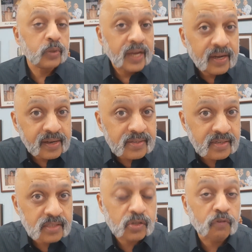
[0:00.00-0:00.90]
the Indian
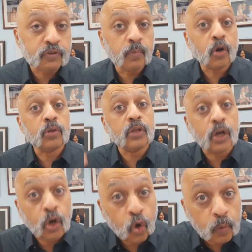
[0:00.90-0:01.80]
citizen of tomorrow,
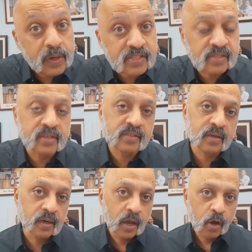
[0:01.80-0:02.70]
the global
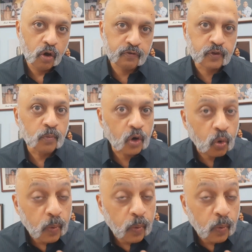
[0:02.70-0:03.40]
citizen of tomorrow,